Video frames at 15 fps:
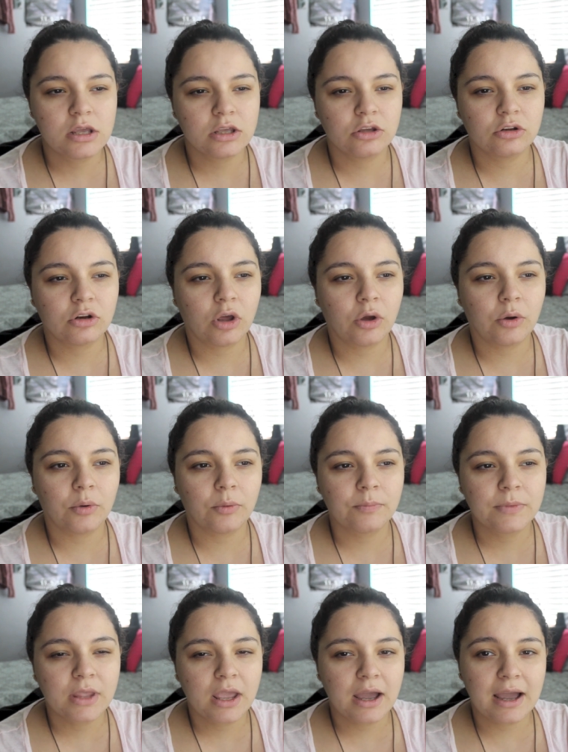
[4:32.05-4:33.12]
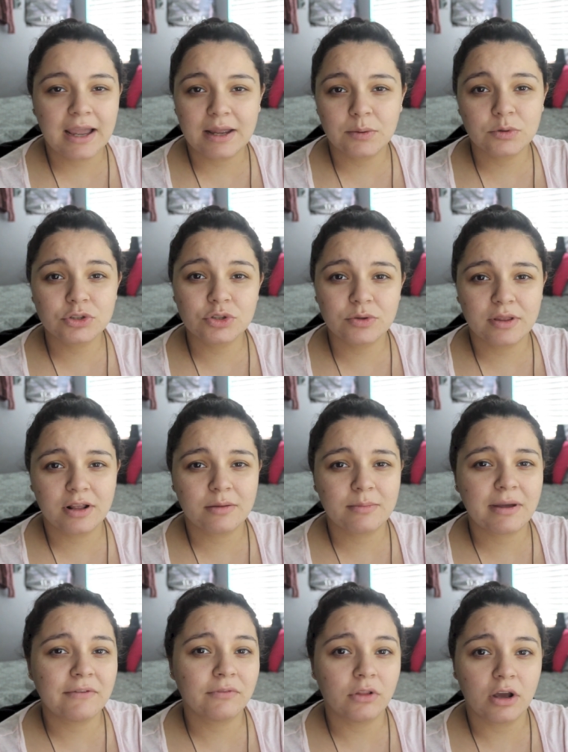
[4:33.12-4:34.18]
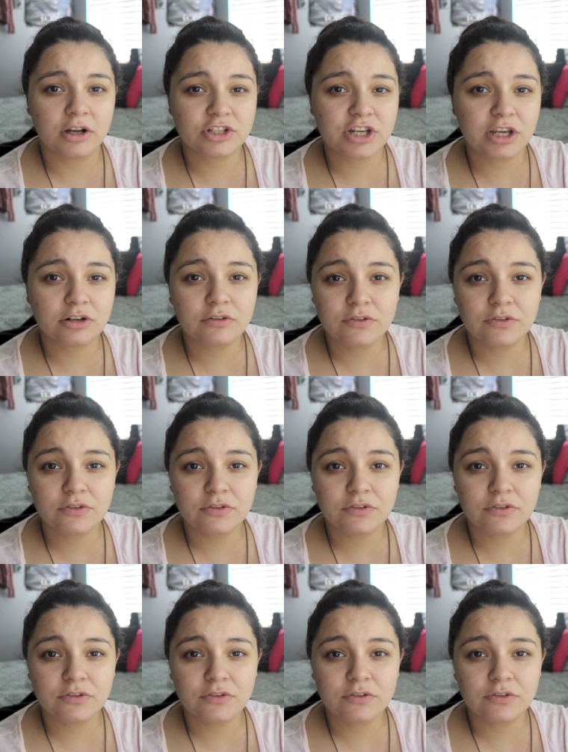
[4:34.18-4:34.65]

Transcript: you know, I will do that on my vlog channel.